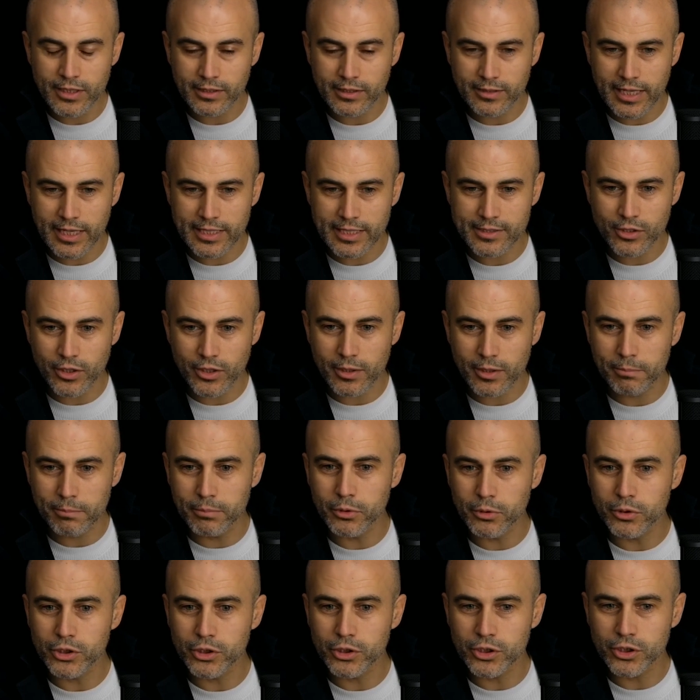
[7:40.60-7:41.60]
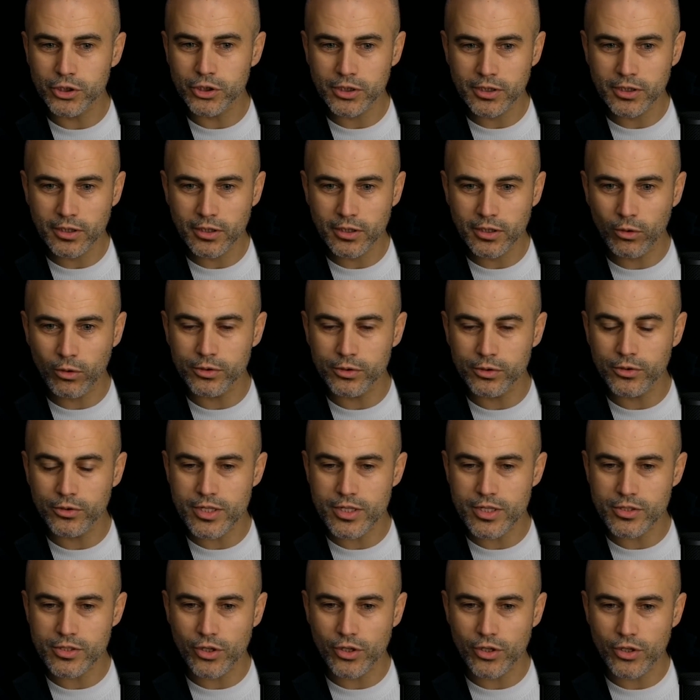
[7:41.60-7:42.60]
that's going to push all the
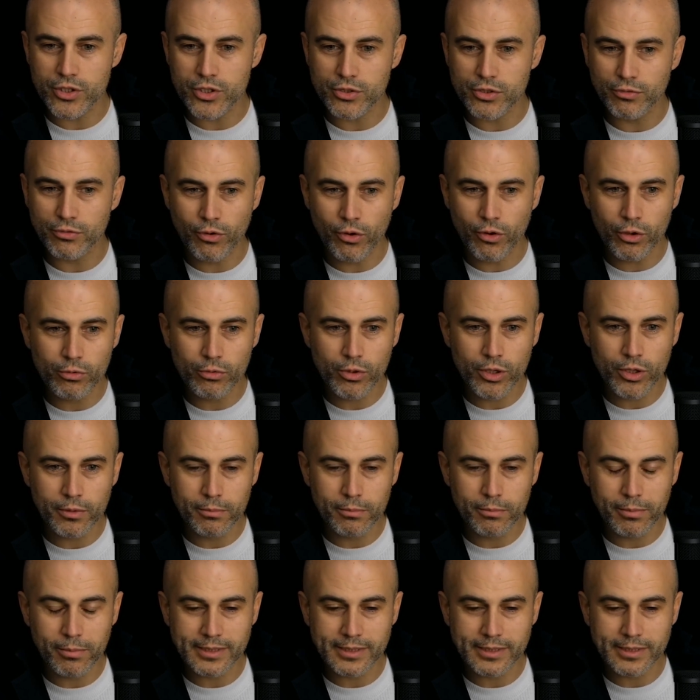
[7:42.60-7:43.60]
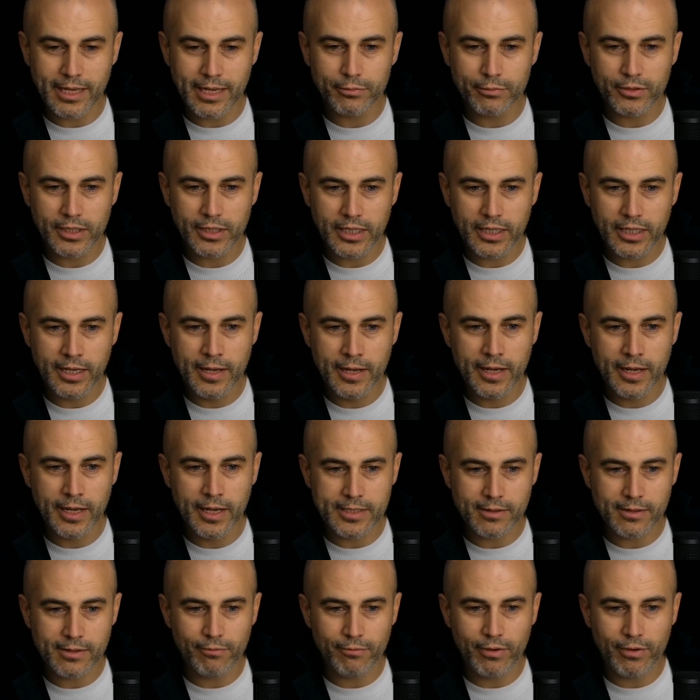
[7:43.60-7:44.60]
research forward, but definitely it's
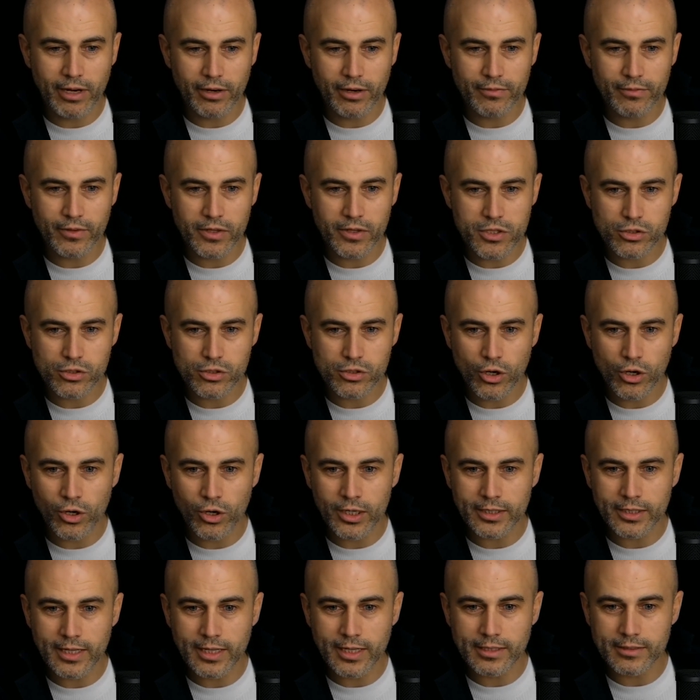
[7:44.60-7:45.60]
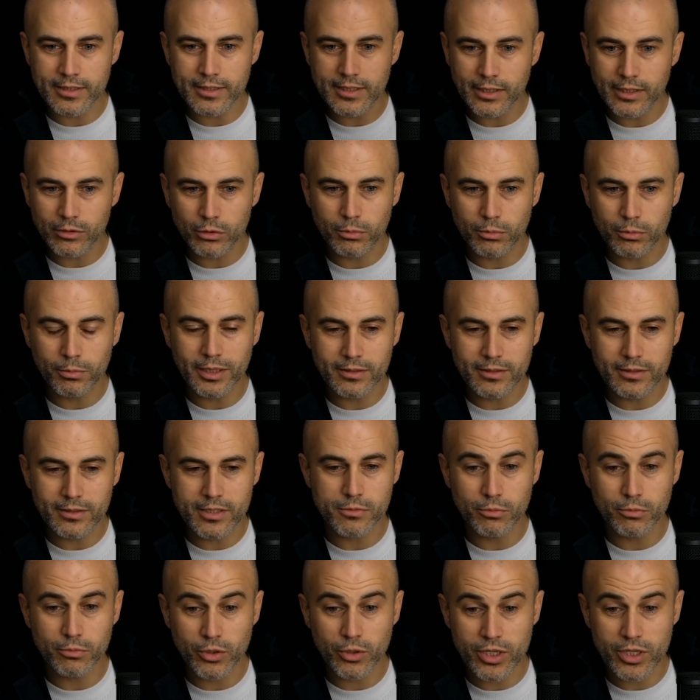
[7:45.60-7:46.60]
a very very solid idea to build this
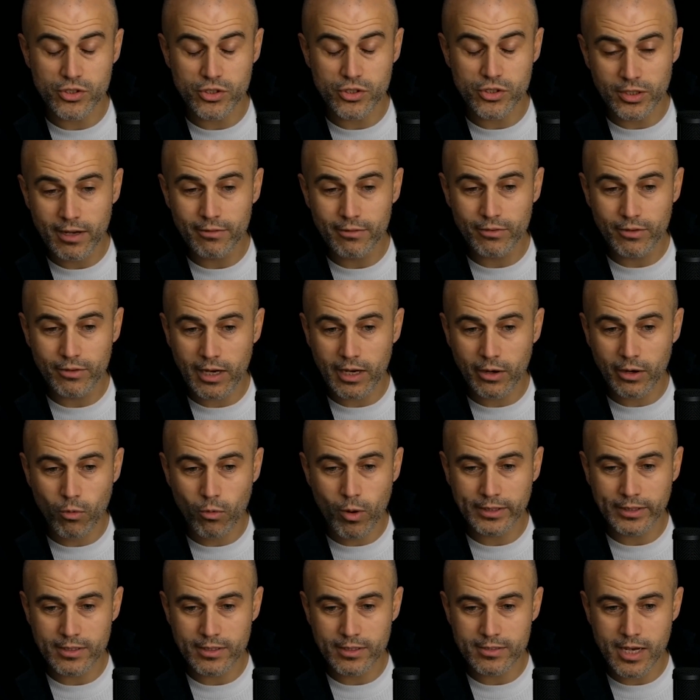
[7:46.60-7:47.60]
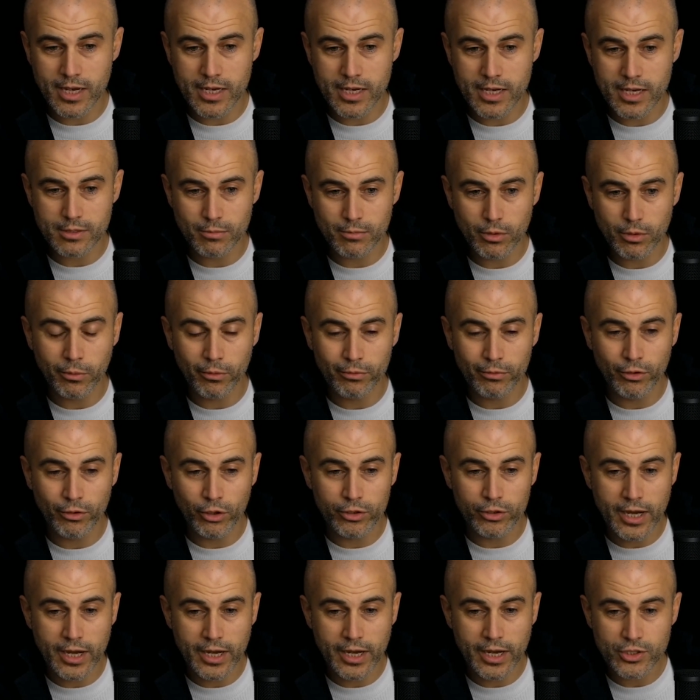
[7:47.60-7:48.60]
bridge. They have quite a sizable
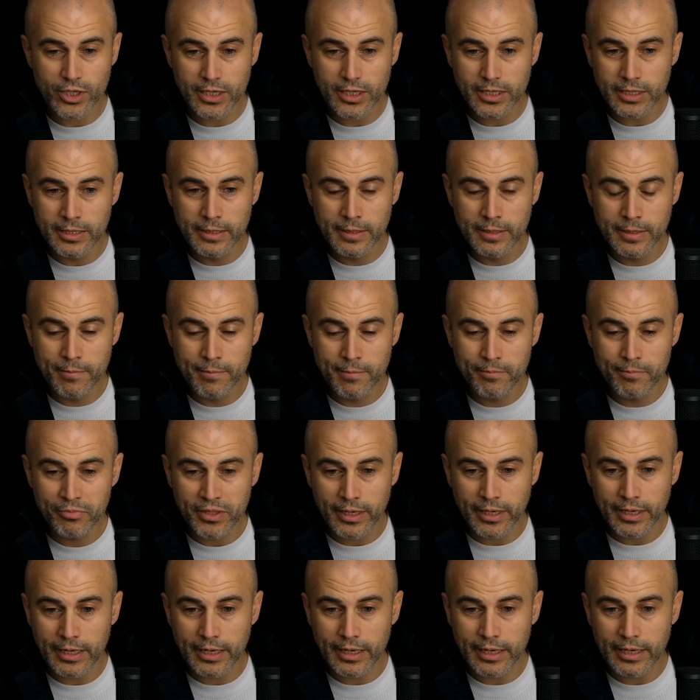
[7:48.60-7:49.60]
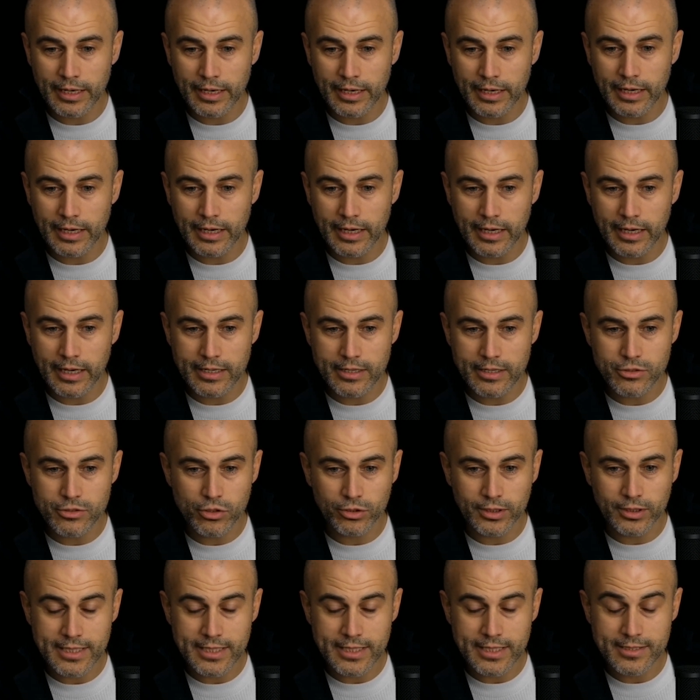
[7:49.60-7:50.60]
portfolio actually, so
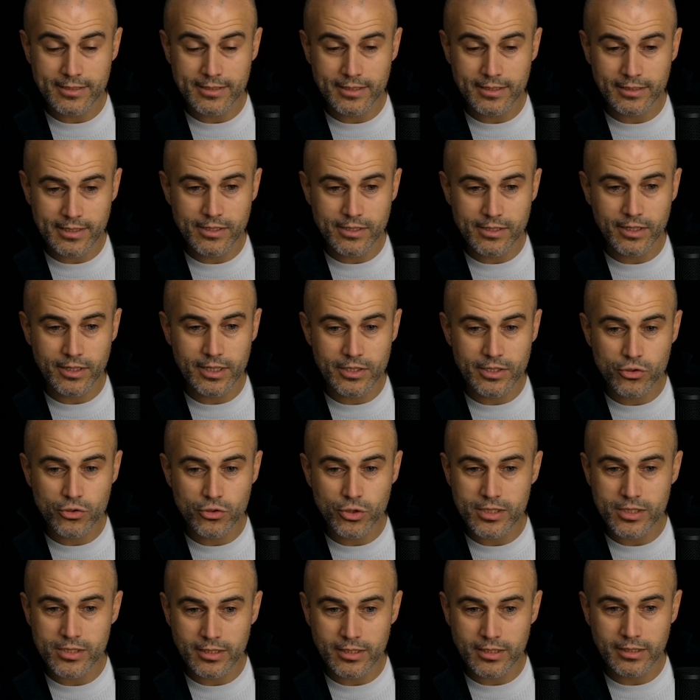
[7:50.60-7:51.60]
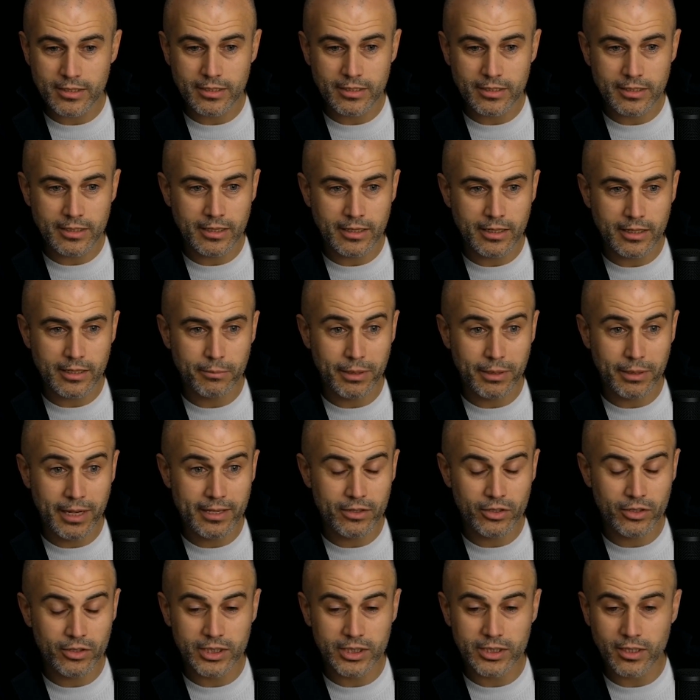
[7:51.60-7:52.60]
that's an interesting
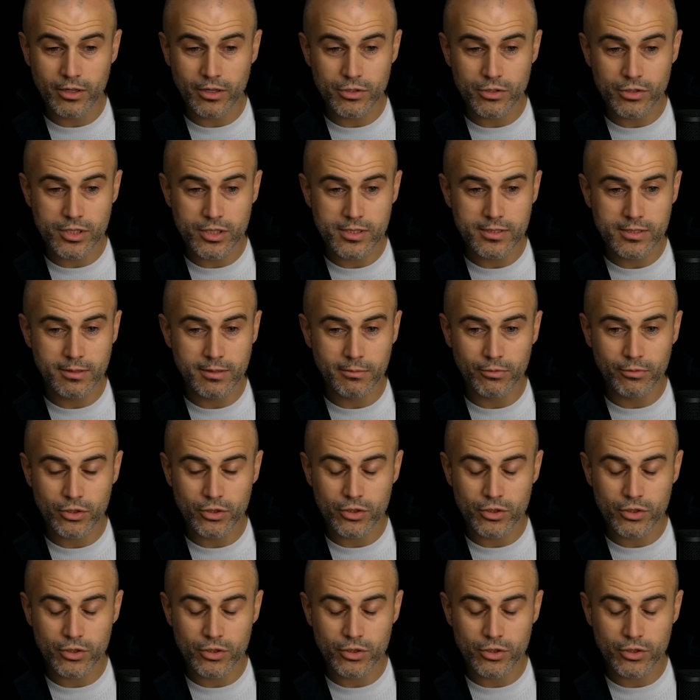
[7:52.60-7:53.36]
player in the ecosystem for